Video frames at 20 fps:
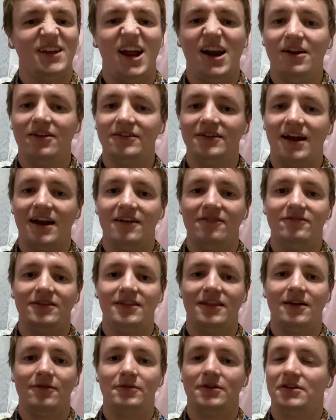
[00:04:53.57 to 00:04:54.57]
that was kind of,
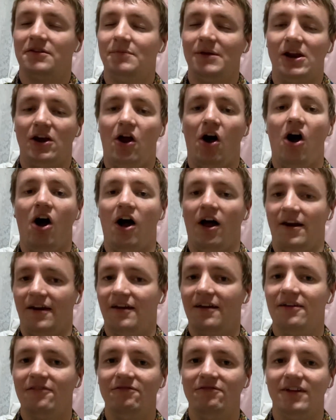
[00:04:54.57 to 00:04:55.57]
that would just be an odd
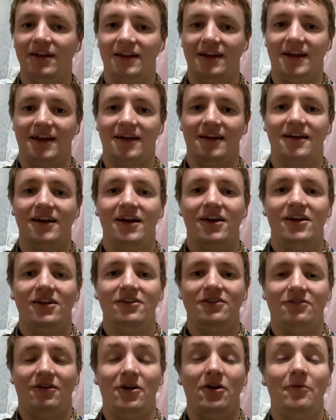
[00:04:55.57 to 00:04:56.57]
feeling.
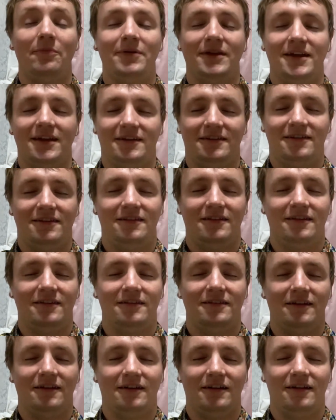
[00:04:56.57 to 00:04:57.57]
So I hope he gets
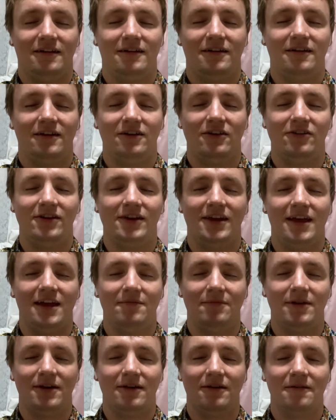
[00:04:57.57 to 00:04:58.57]
this uh, a good
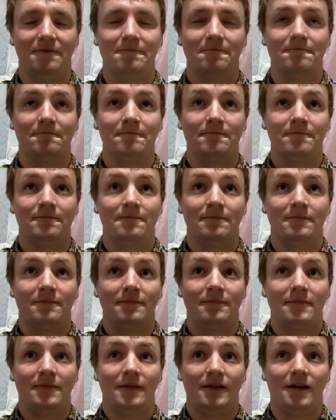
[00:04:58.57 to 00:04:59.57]
game here.
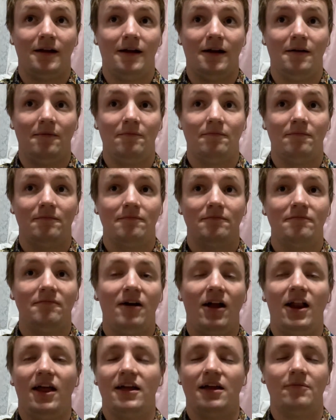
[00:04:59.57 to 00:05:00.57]
Um,
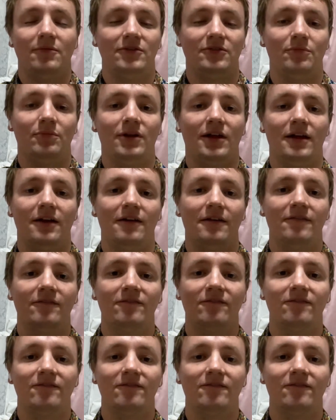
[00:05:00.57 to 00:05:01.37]
I like him as a player.